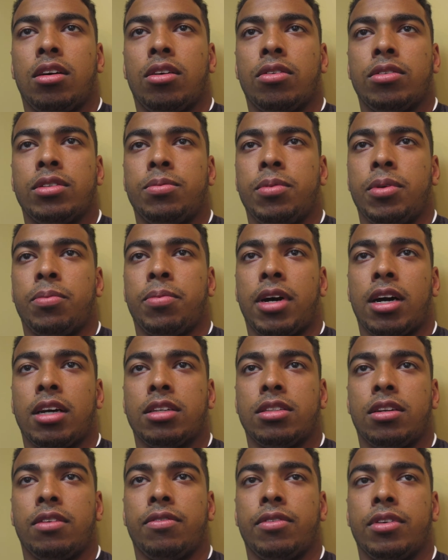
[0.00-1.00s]
always be
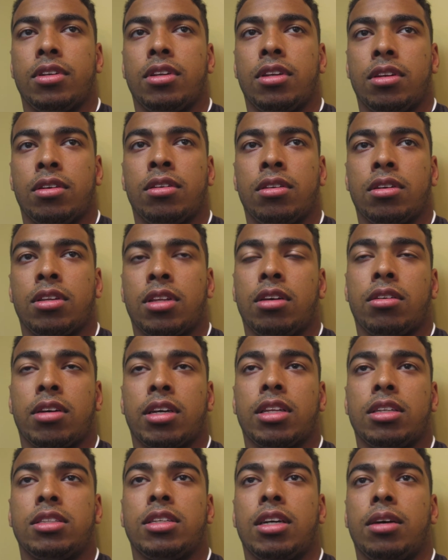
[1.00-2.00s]
positive and they'll, they'll
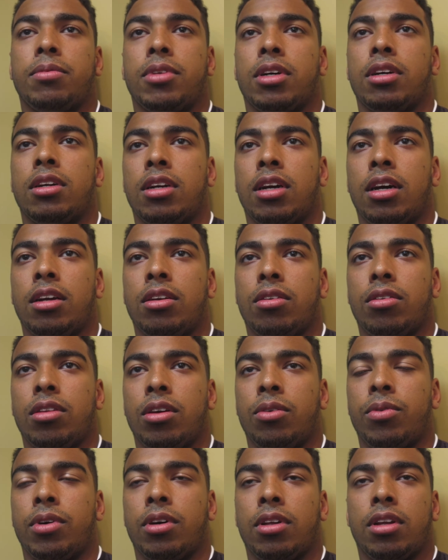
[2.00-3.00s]
get the job done and I know
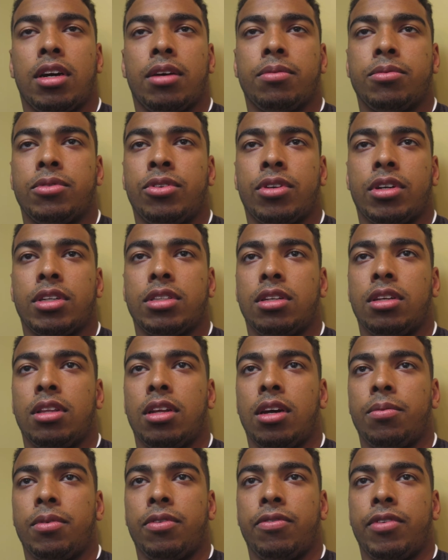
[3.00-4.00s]
they will and I'm trusting
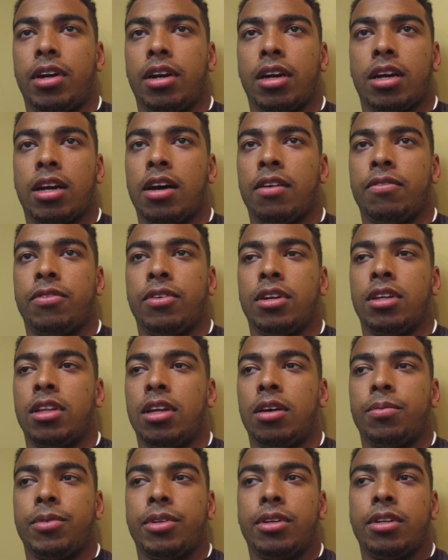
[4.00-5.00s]
them and very confident in
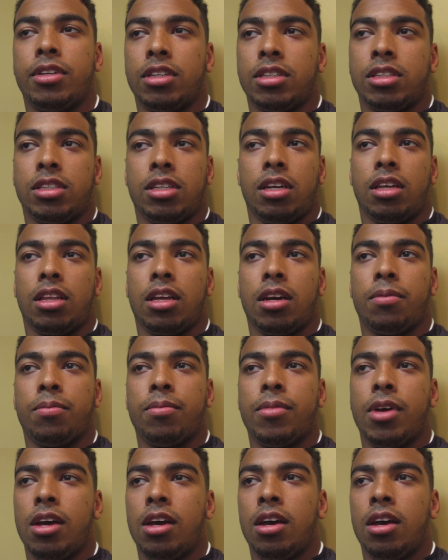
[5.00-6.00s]
them and to see them